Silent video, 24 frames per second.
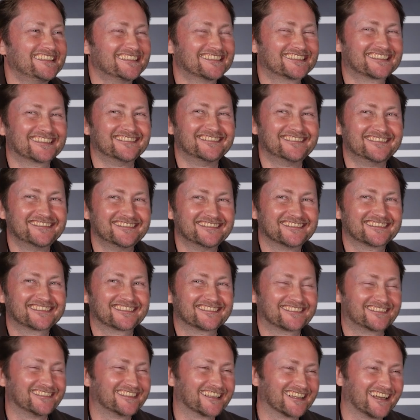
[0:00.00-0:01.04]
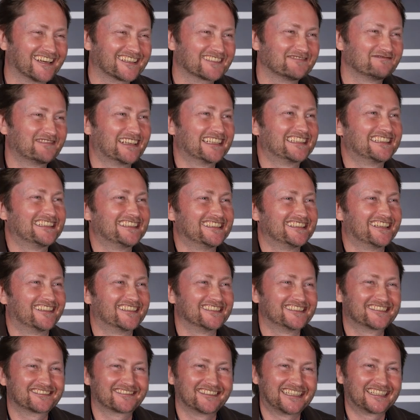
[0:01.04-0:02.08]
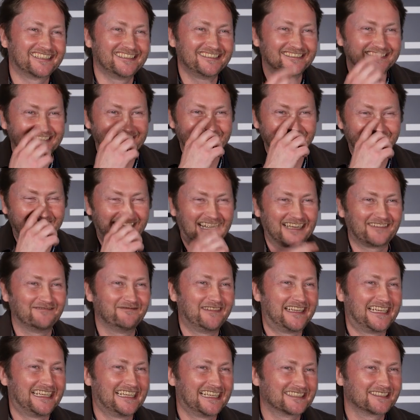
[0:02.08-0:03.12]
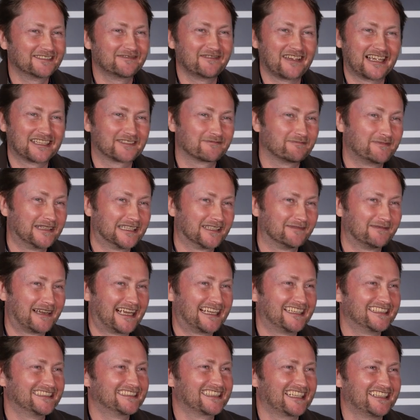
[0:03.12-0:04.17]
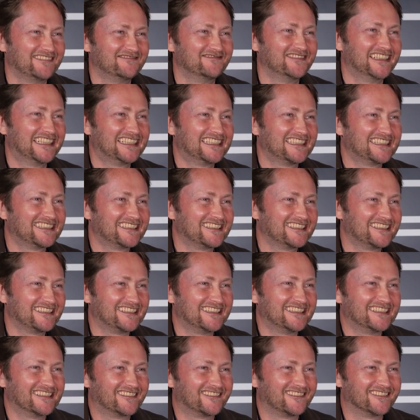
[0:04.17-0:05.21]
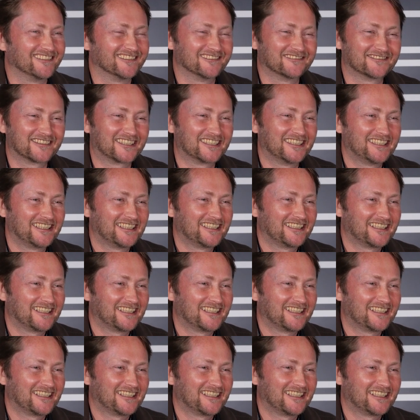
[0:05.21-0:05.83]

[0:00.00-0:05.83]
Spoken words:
So good luck. But on Twitter, you can find me as Biilmann, same all over.